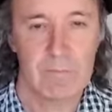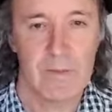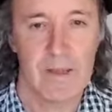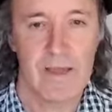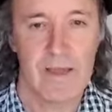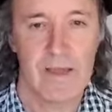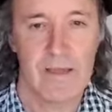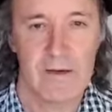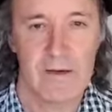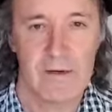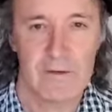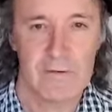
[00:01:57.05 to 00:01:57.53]

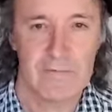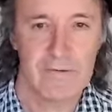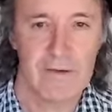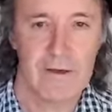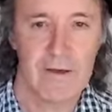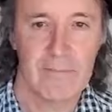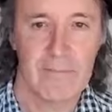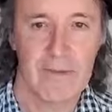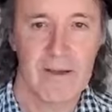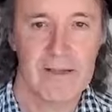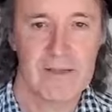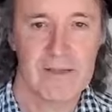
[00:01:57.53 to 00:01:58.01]
band of
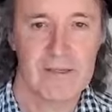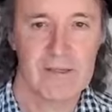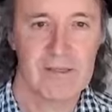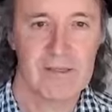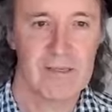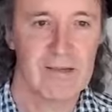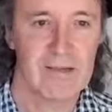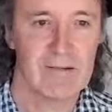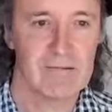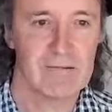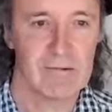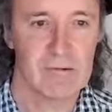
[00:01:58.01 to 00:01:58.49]
Hamas
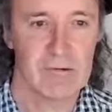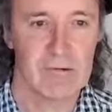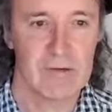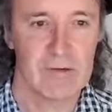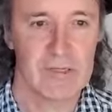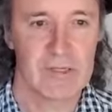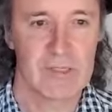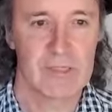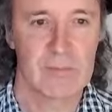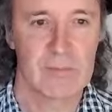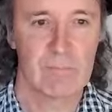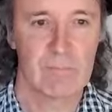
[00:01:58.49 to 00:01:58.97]

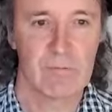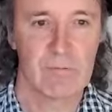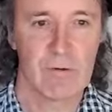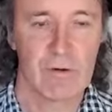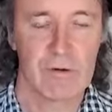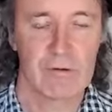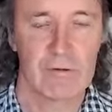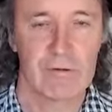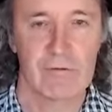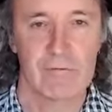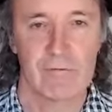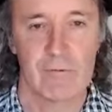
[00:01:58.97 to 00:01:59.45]
terrorists
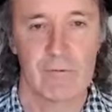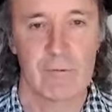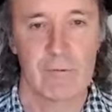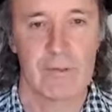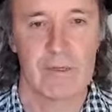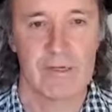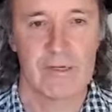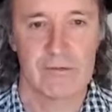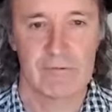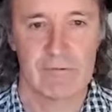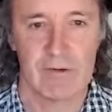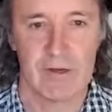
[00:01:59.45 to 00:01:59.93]
broke through
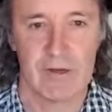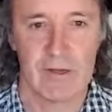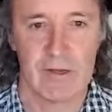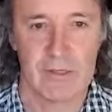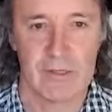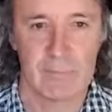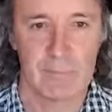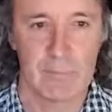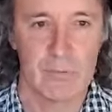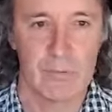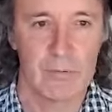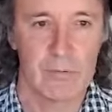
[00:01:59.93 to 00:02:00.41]

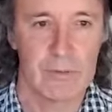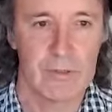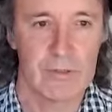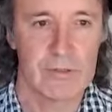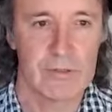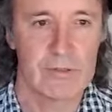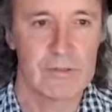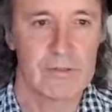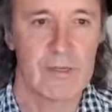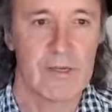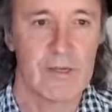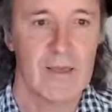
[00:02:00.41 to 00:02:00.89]
Israel's
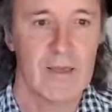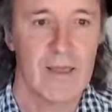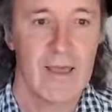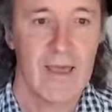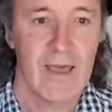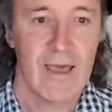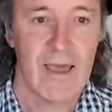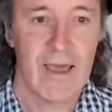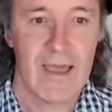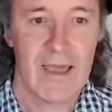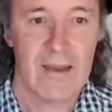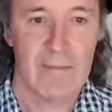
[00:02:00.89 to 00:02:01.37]
borders
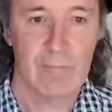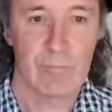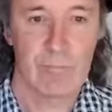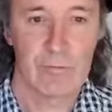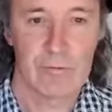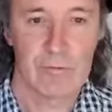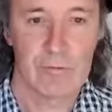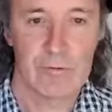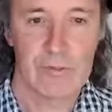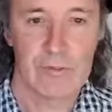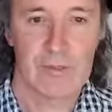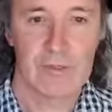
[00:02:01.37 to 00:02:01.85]
and
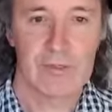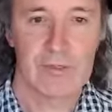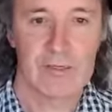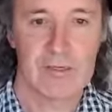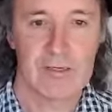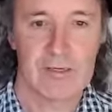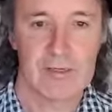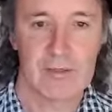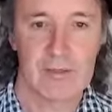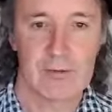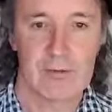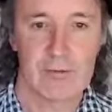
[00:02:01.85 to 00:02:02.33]
brutally
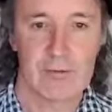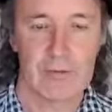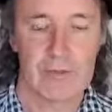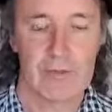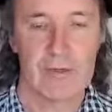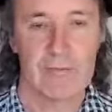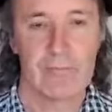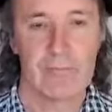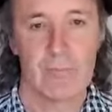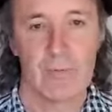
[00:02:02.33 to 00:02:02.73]
slaughtered